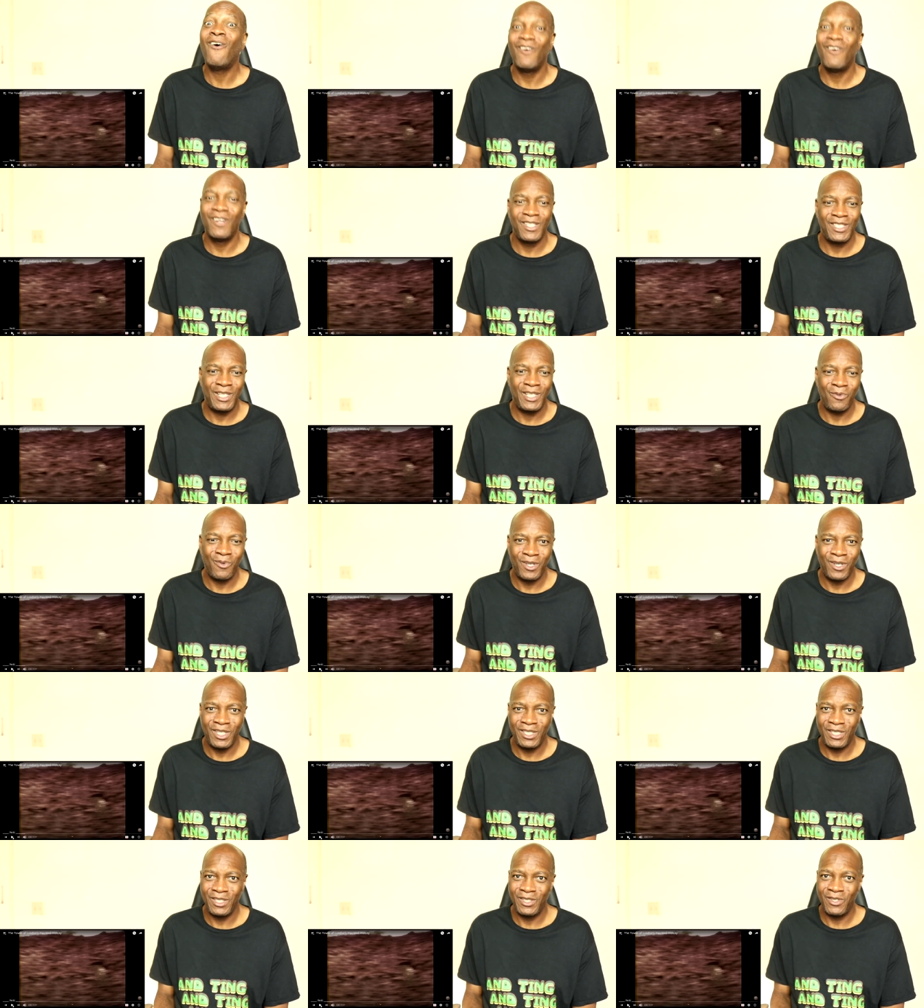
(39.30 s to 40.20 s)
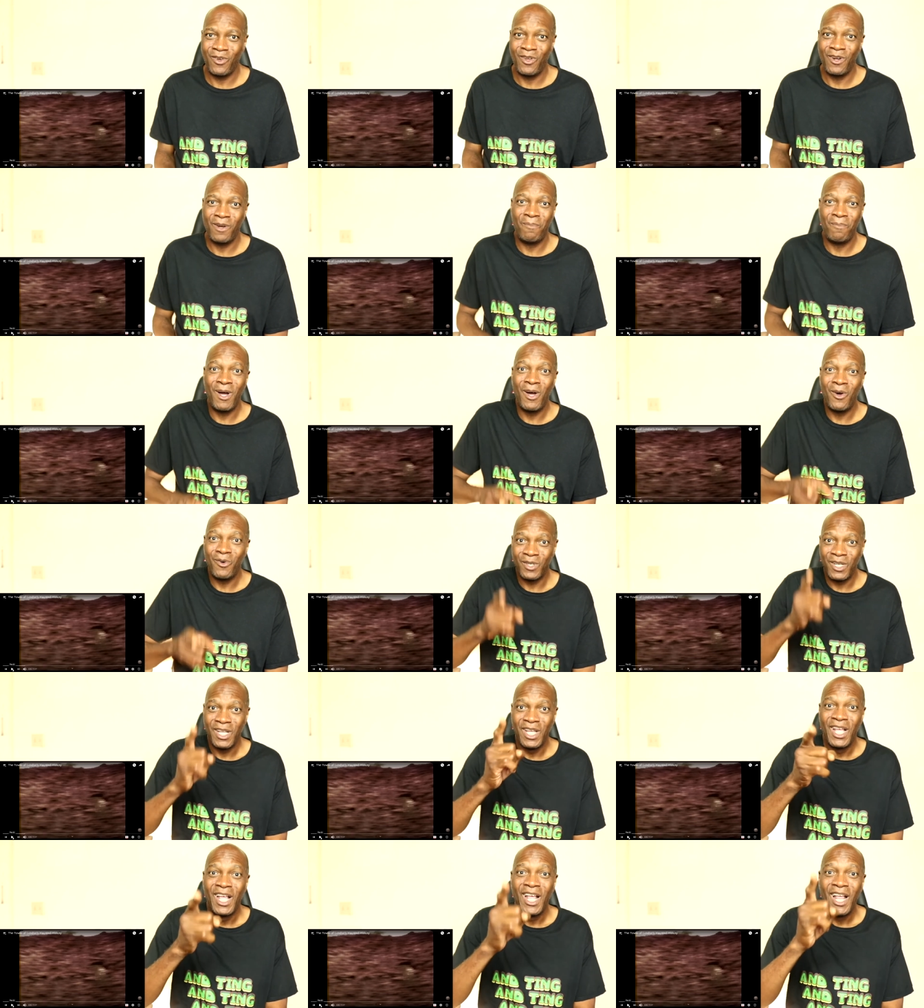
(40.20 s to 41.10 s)
I want to see what this is all
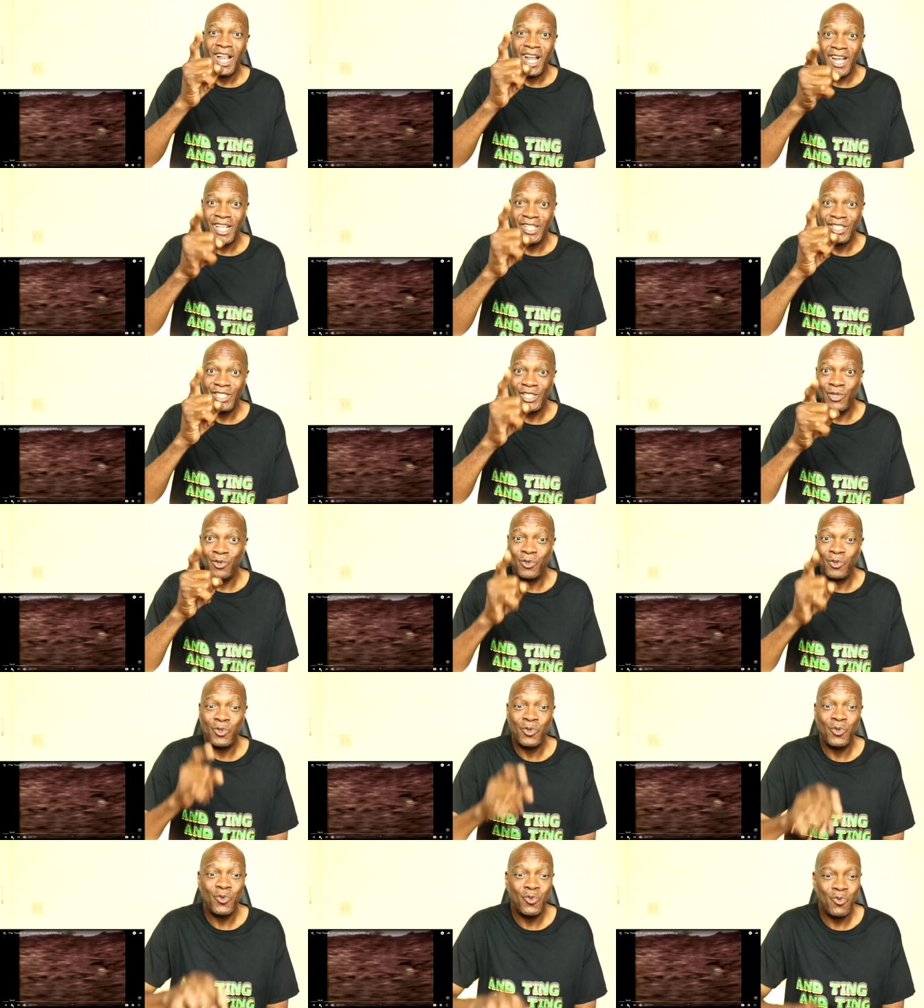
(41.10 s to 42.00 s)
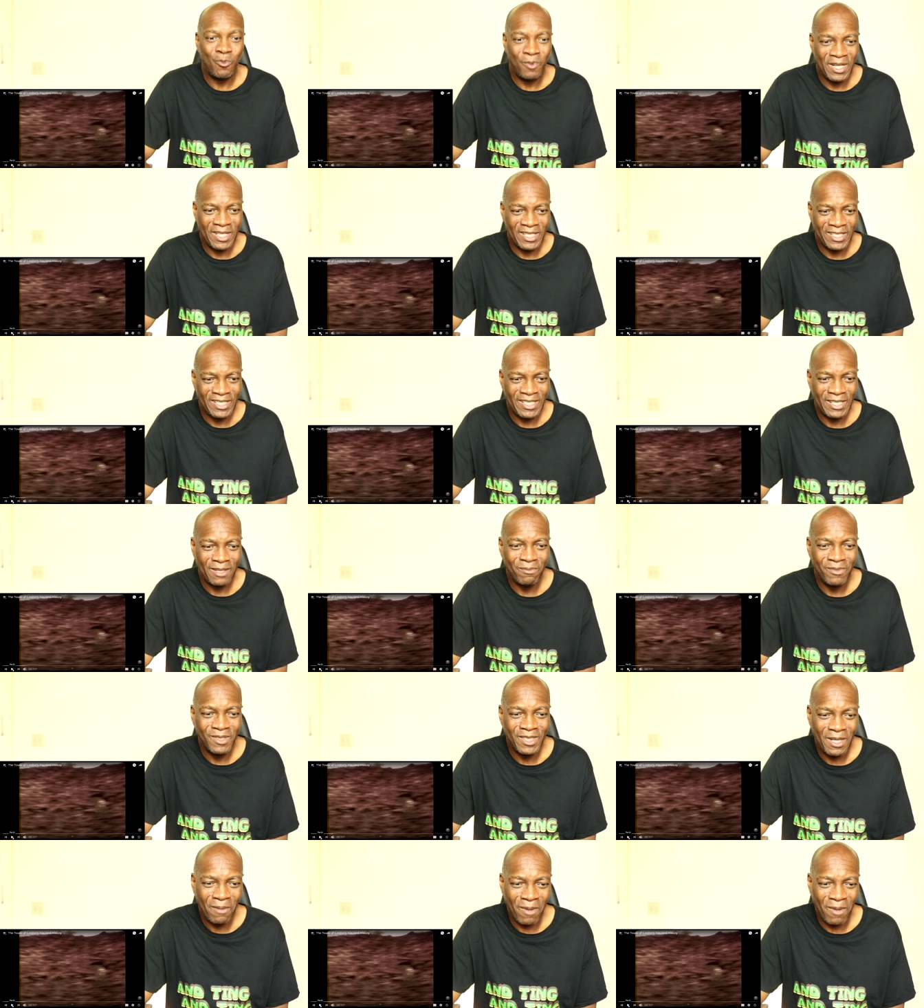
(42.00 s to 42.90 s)
about. Let's YouTube and
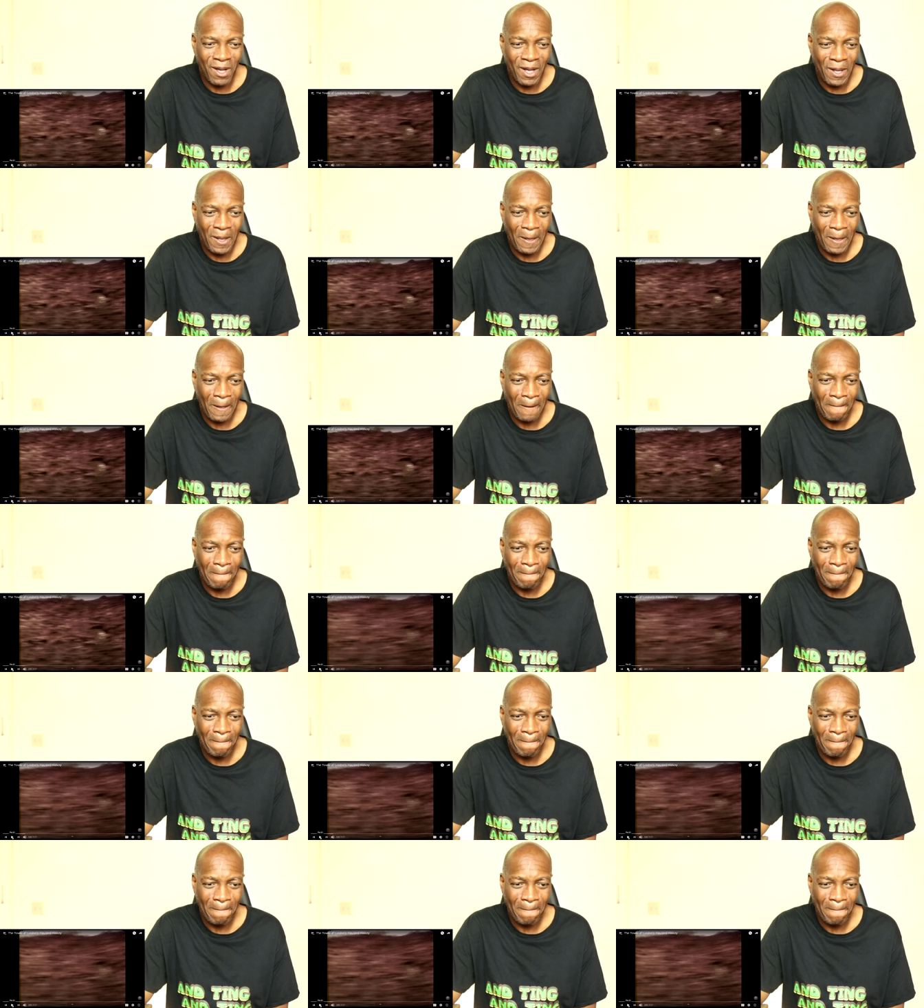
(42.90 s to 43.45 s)
sim simmer.